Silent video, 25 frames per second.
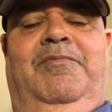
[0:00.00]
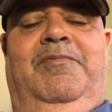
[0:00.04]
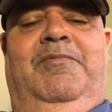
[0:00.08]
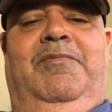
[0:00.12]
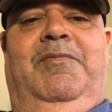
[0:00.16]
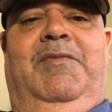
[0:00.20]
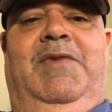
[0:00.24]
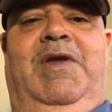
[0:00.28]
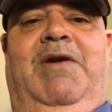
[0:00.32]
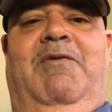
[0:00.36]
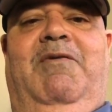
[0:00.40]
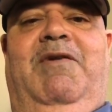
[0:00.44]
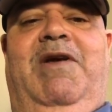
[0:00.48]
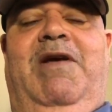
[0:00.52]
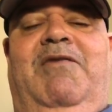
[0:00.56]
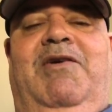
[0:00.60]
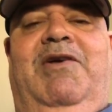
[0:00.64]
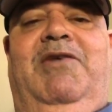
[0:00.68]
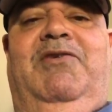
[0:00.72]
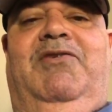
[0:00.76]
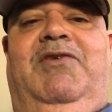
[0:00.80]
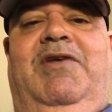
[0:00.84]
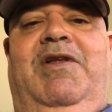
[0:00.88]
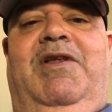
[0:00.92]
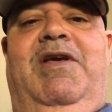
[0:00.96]
Everyone have a
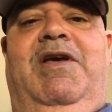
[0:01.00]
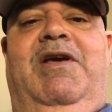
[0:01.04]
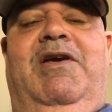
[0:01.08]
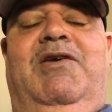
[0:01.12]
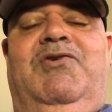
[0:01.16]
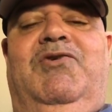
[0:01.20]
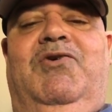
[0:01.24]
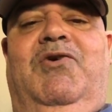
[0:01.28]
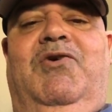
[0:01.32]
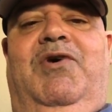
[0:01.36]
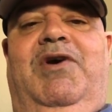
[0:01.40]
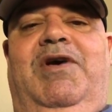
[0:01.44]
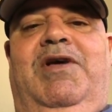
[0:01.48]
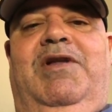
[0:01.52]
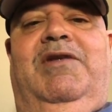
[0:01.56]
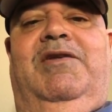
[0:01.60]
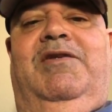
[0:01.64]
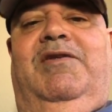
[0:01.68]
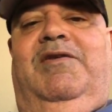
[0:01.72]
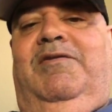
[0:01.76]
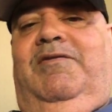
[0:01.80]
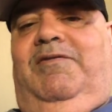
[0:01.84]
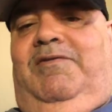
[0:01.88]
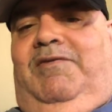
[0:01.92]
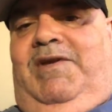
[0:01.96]
good Sunday. Enjoy it.
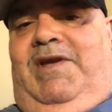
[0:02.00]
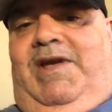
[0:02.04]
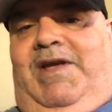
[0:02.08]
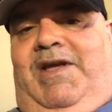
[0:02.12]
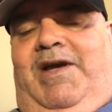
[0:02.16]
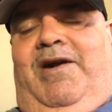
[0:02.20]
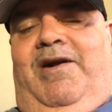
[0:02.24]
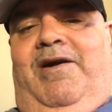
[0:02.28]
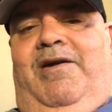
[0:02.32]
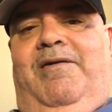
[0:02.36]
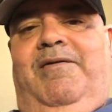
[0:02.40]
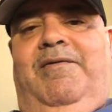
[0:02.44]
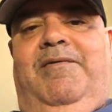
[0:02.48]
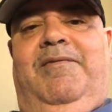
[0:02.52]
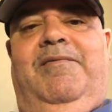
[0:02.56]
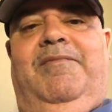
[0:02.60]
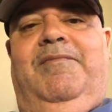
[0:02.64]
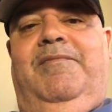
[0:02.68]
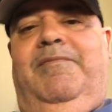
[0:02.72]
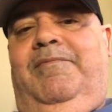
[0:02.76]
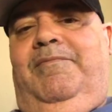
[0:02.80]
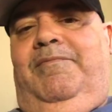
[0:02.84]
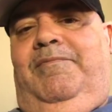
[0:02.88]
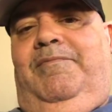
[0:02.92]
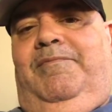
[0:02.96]
Take care.
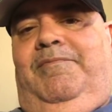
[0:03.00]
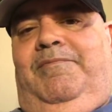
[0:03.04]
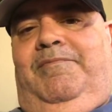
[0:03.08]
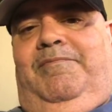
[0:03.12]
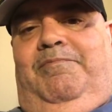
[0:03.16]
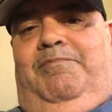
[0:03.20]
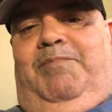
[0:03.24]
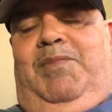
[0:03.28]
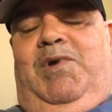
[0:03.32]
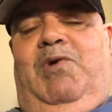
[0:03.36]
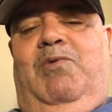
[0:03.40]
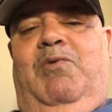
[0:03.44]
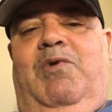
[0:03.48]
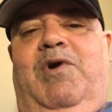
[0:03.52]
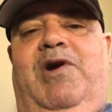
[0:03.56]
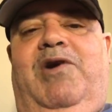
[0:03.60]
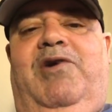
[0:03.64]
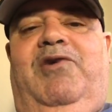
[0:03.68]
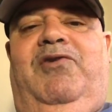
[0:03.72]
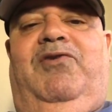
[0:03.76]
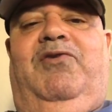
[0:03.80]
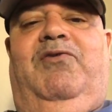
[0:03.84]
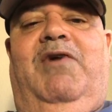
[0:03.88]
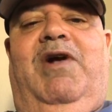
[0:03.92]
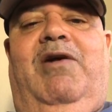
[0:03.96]
Be aware of
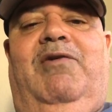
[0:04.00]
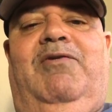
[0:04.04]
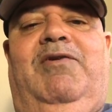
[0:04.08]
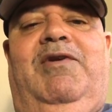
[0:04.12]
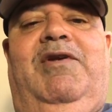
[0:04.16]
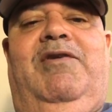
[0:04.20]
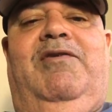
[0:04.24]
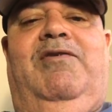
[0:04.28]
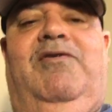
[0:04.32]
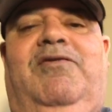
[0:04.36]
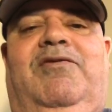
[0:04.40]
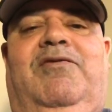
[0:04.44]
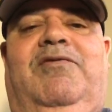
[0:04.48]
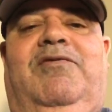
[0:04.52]
your surroundings.